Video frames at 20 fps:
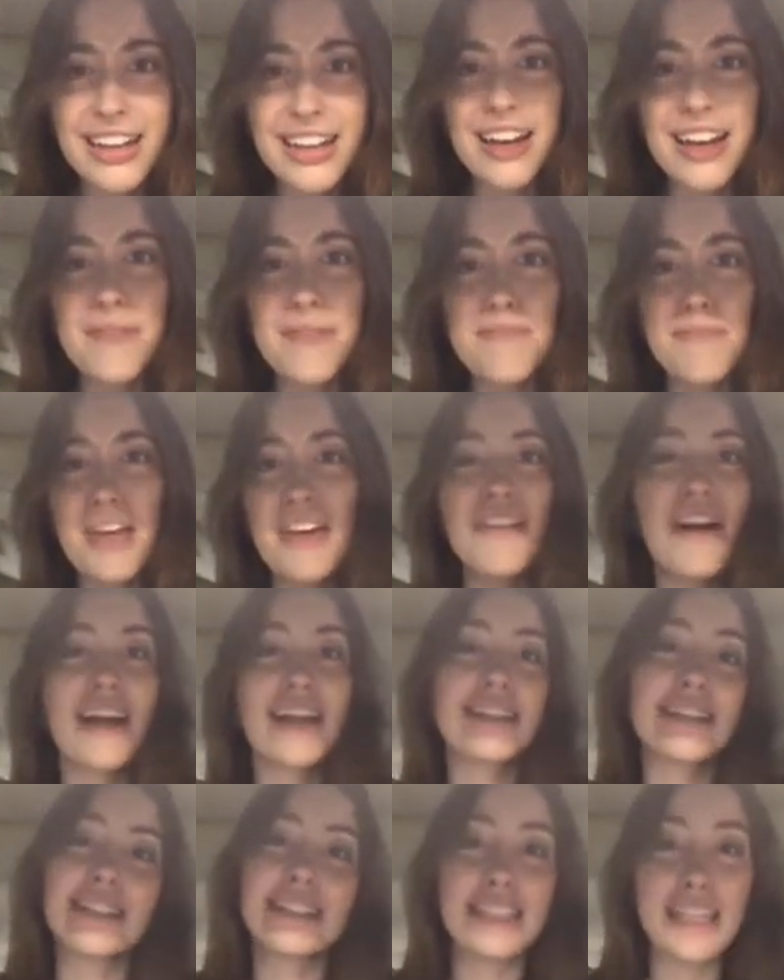I've had
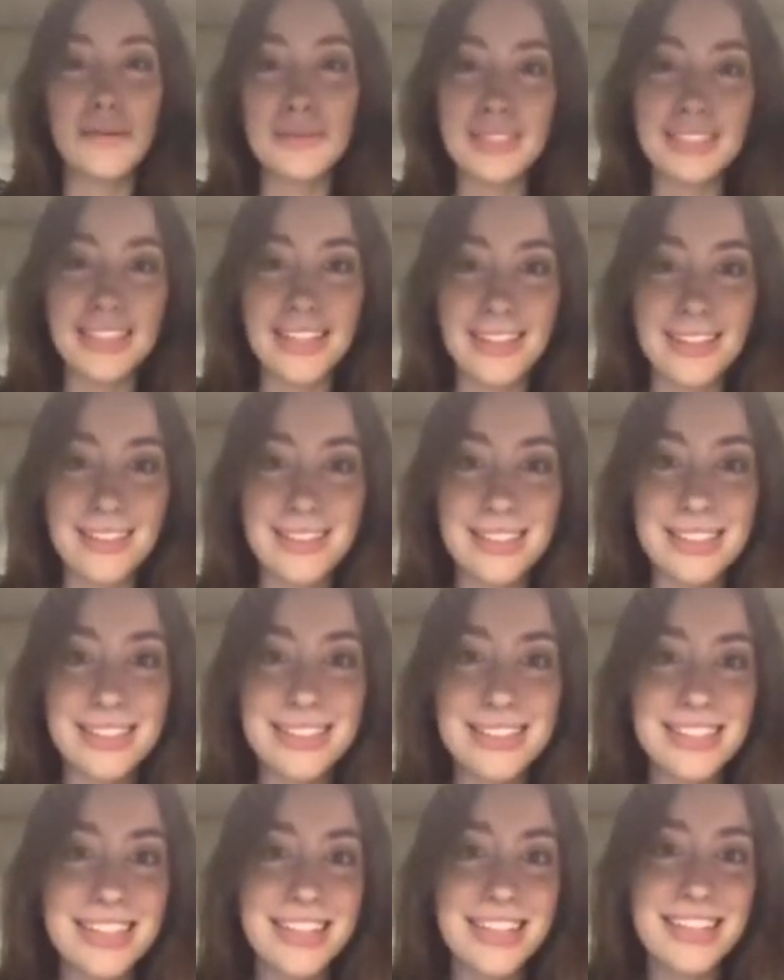it since I was little.
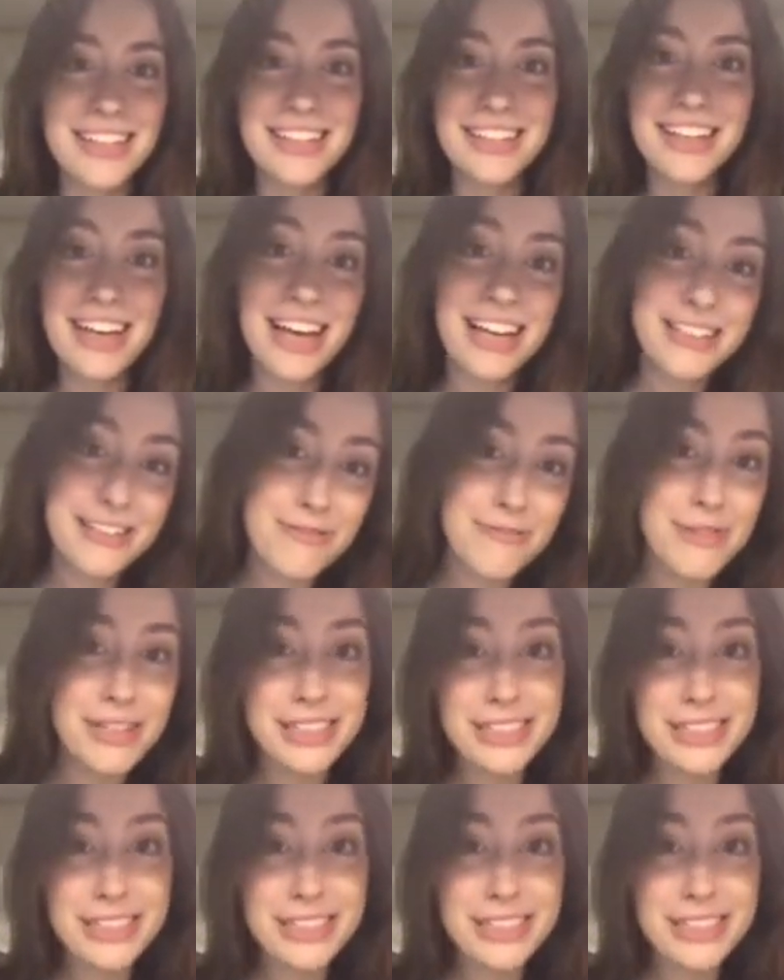It's kind of my